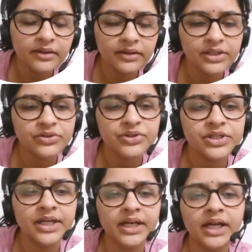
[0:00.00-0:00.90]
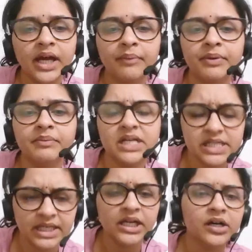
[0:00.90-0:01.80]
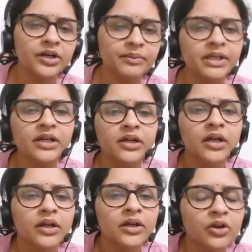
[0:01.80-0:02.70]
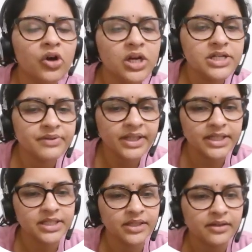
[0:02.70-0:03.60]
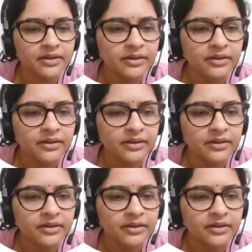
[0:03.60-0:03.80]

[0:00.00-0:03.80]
resource sharing happened by sharing academic knowledge with each other.